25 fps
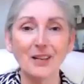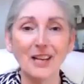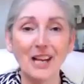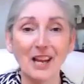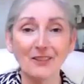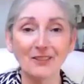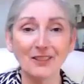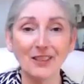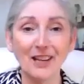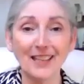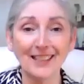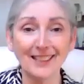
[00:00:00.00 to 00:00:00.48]
When
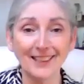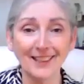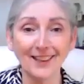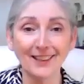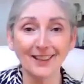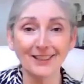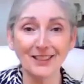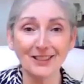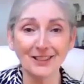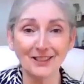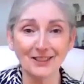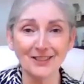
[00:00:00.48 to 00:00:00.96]
haven't I
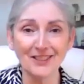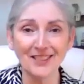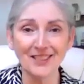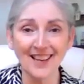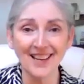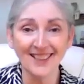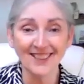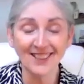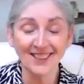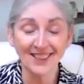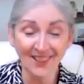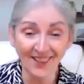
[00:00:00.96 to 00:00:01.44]
gotten a new
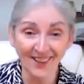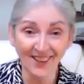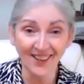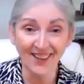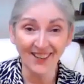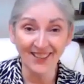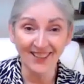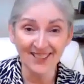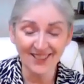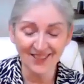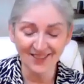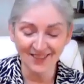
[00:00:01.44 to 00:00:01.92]
deck of
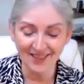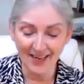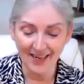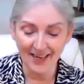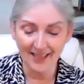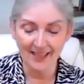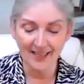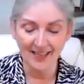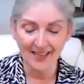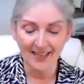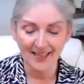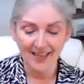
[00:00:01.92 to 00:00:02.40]
cards,
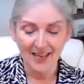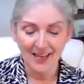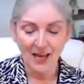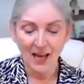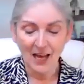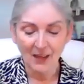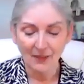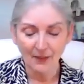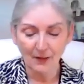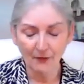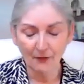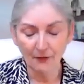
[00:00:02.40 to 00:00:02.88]
right?
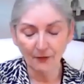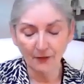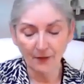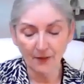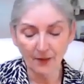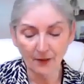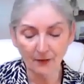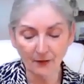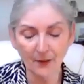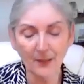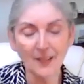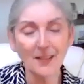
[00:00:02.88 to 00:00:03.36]
The
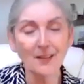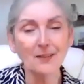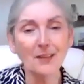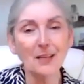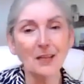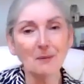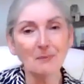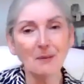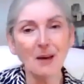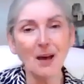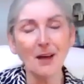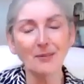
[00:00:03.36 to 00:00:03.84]
funny
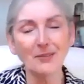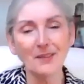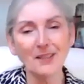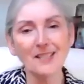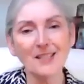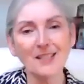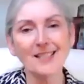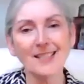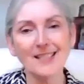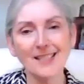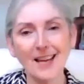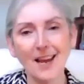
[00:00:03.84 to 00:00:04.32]
thing about
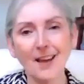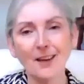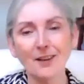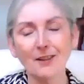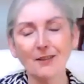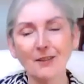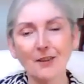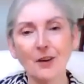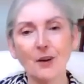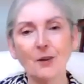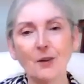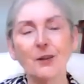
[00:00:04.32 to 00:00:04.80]
this
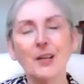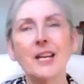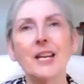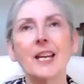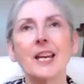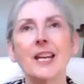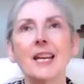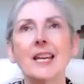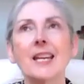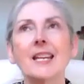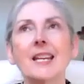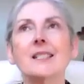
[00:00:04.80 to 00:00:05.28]
deck, though,
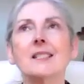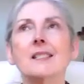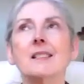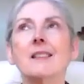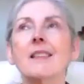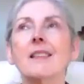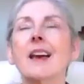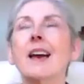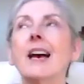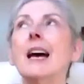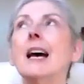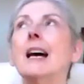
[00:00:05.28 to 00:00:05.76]

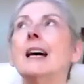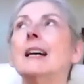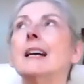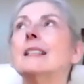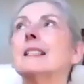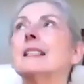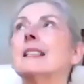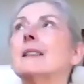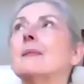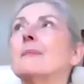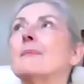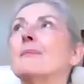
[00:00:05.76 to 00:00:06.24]
is
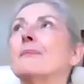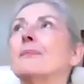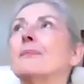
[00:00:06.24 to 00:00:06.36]
that